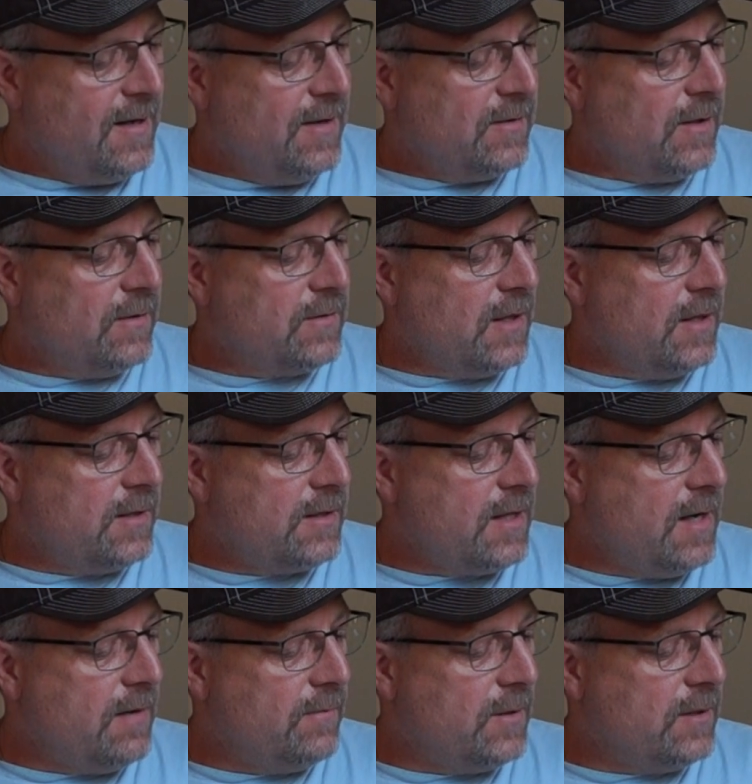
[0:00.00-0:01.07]
So I was going to
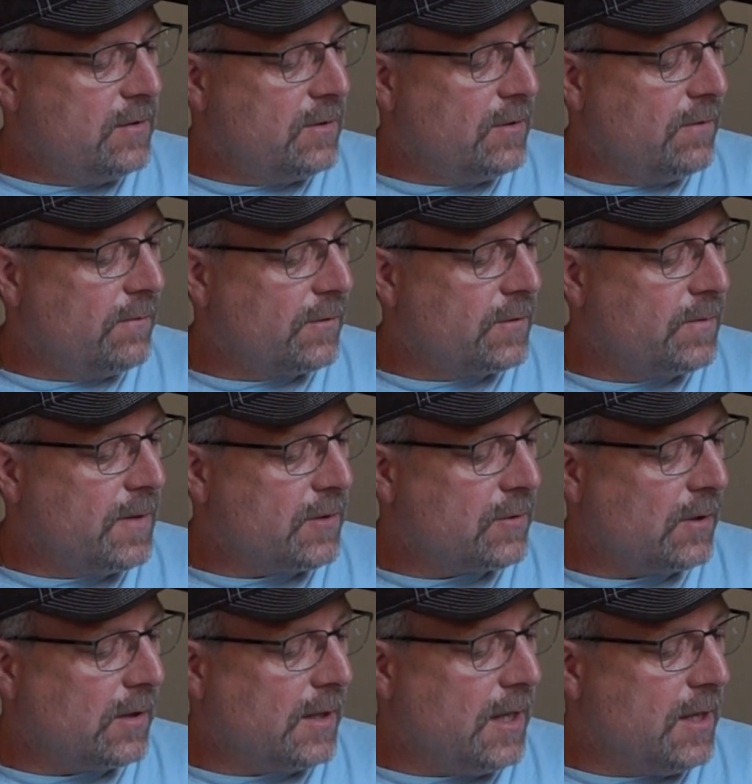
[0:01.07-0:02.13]
save these two for a
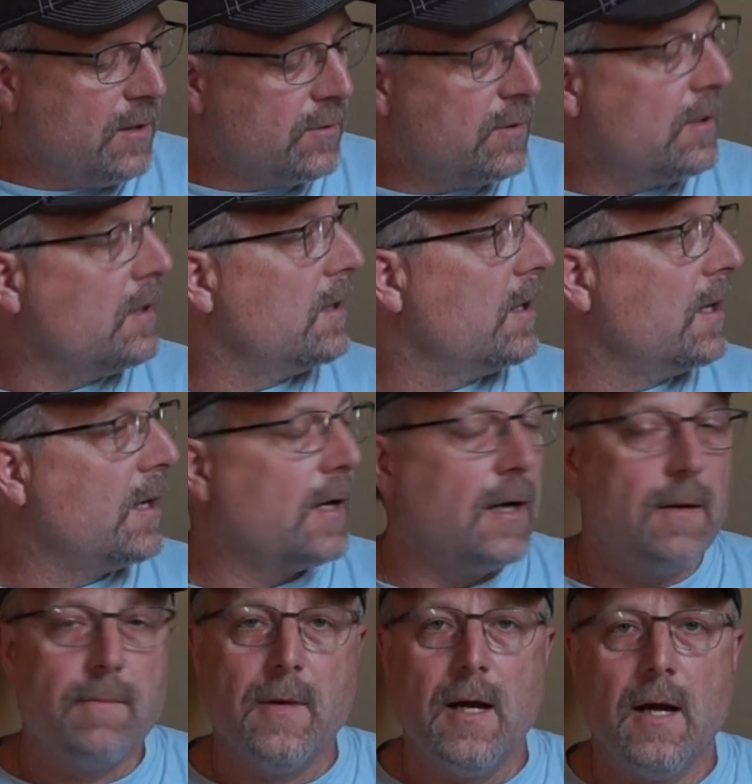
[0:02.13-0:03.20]
special occasion, and then I
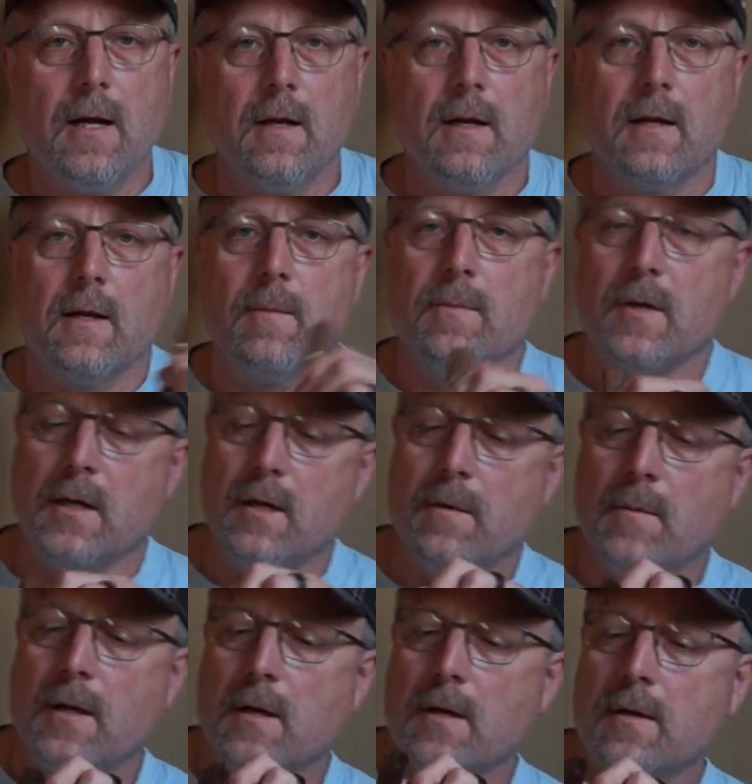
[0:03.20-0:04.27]
got back and I kept thinking about it.